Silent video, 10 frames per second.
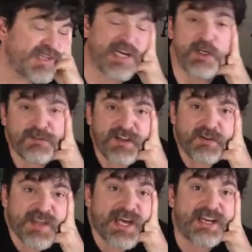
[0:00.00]
I don't know if I'll
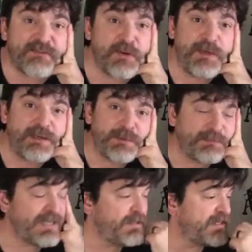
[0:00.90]
do that every week, but
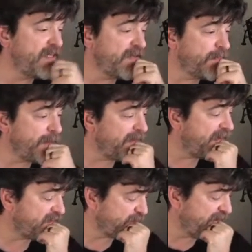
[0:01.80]
maybe
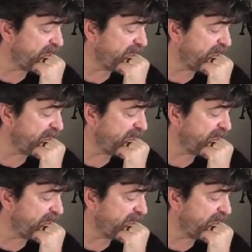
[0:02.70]
next week.